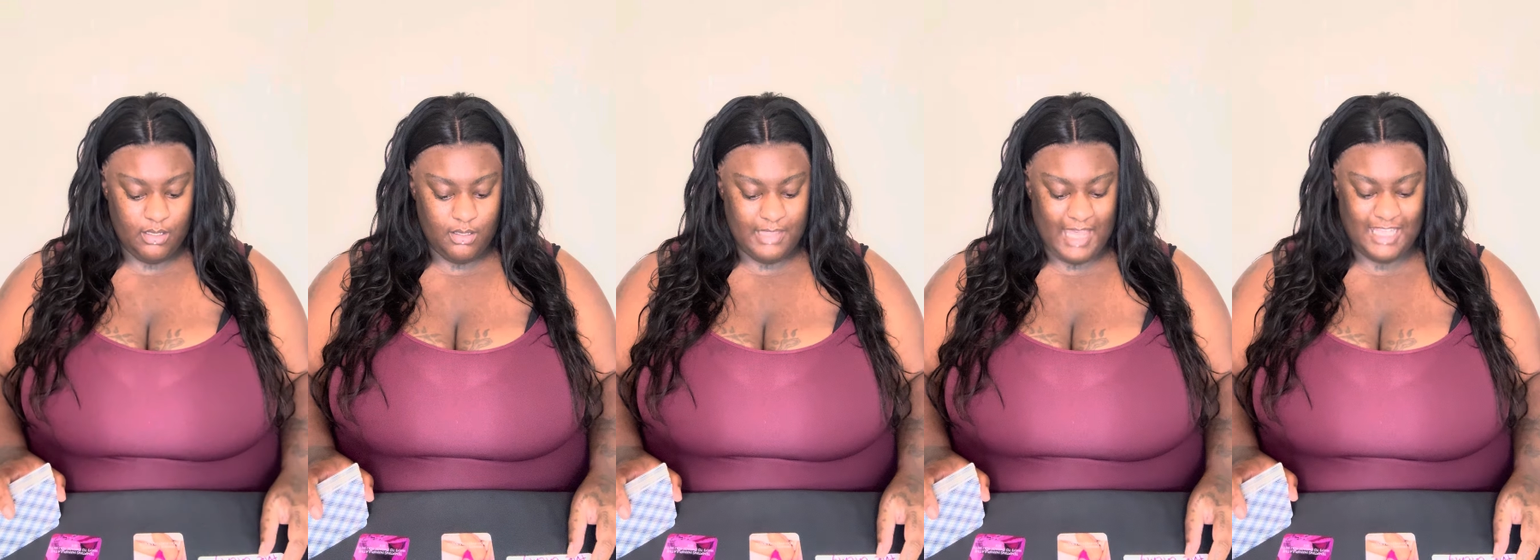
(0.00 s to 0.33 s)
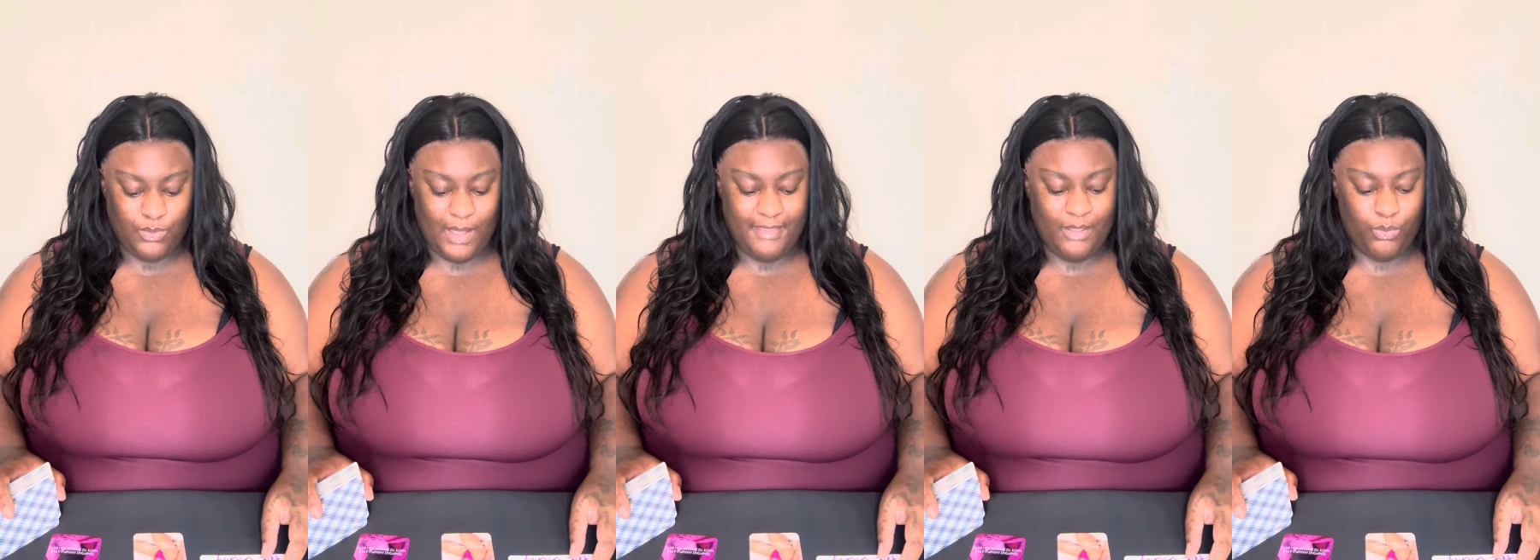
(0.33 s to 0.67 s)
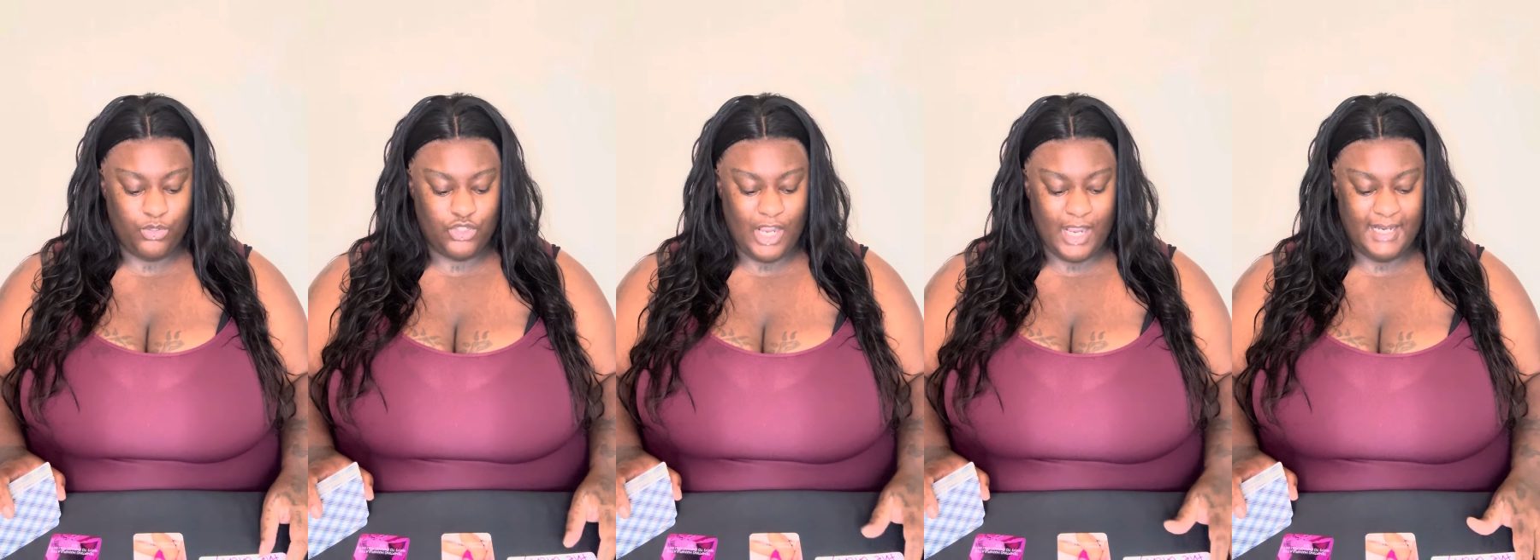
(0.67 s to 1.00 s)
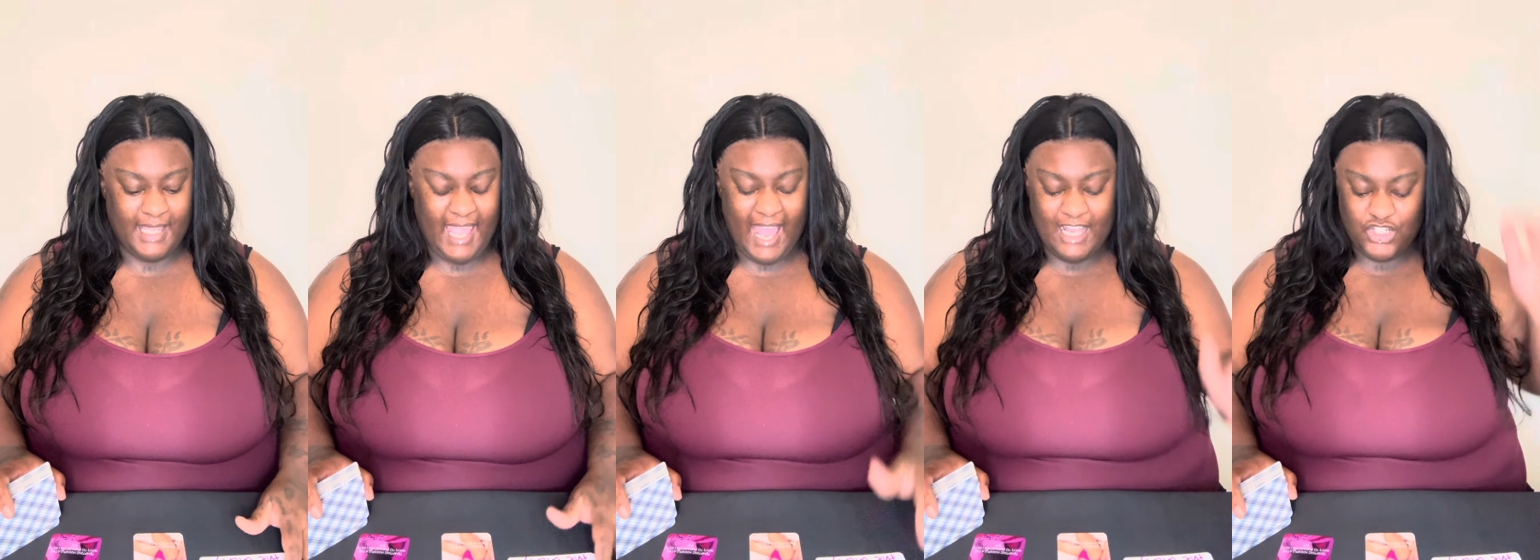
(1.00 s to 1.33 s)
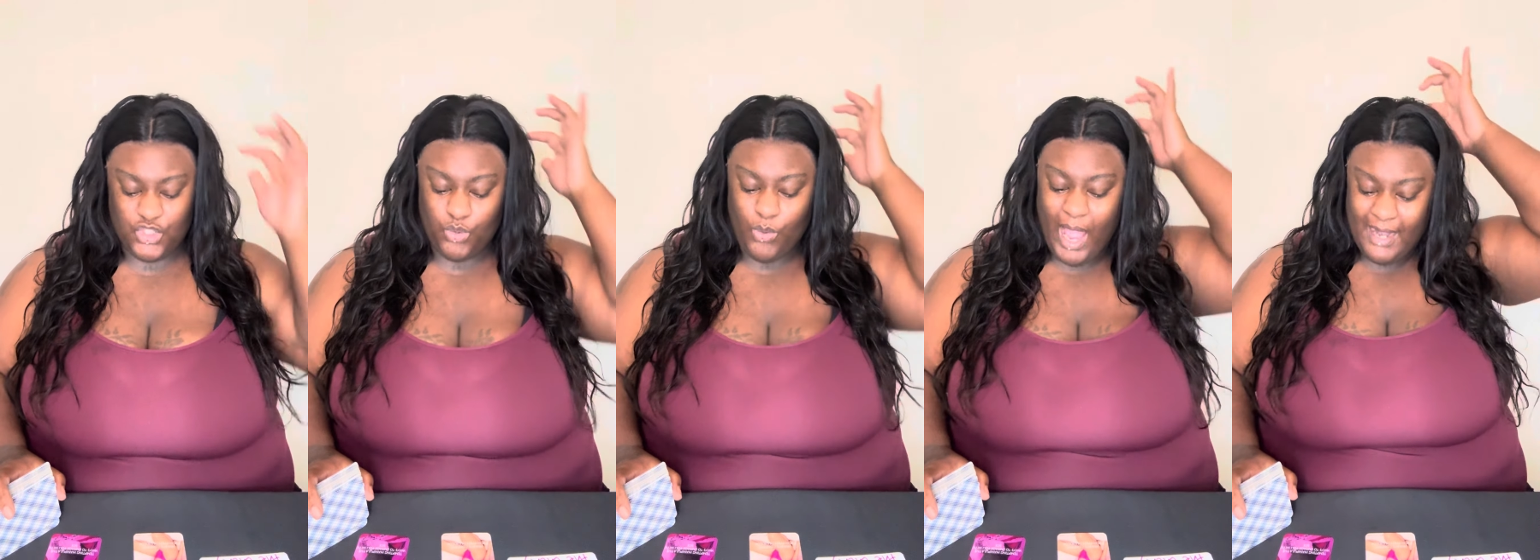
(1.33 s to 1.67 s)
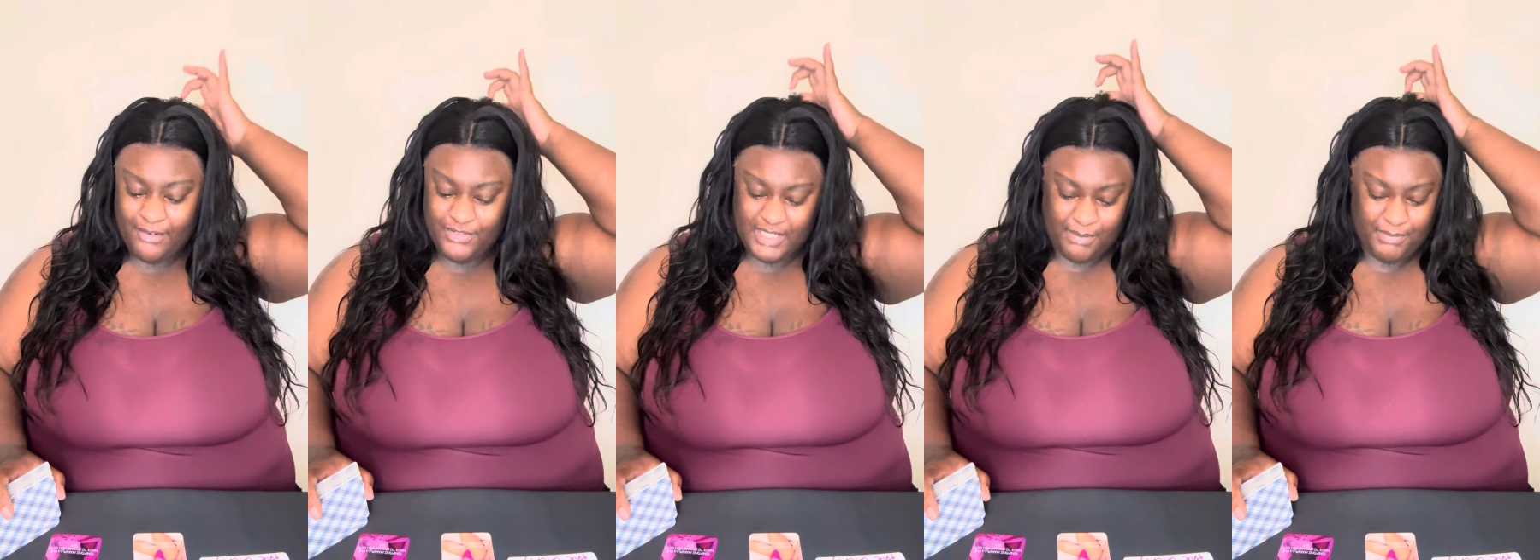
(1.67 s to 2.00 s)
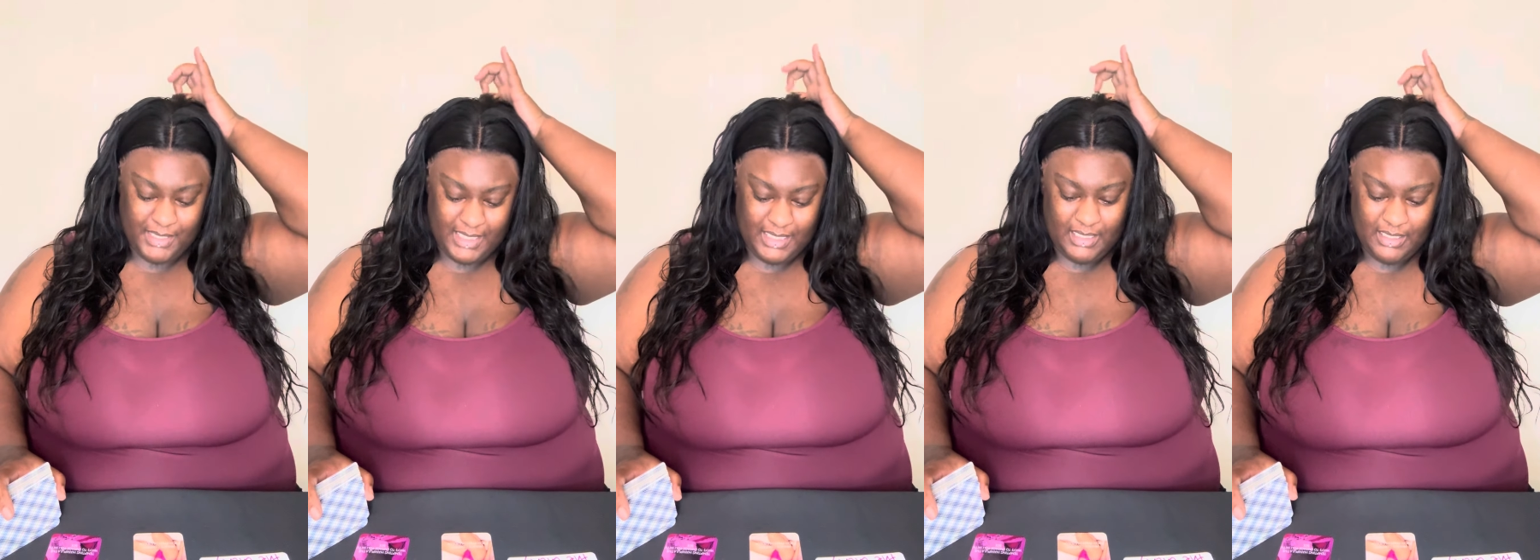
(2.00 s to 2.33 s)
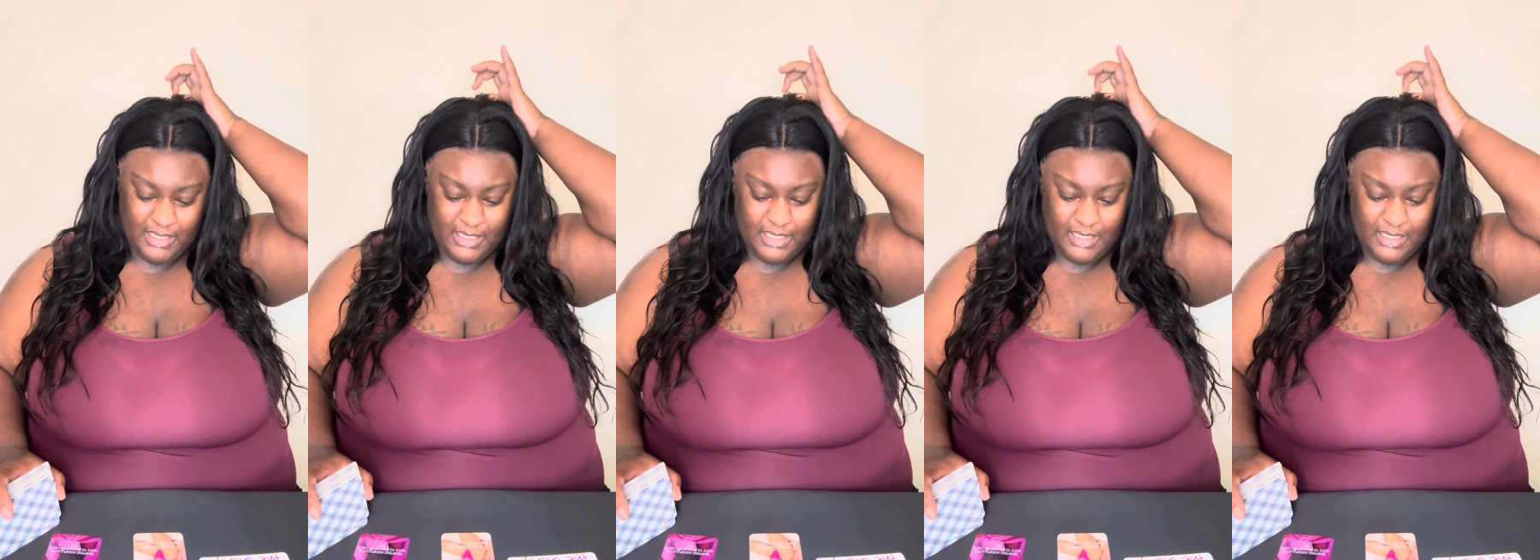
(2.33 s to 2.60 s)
That's why they were trying to cast you out of something.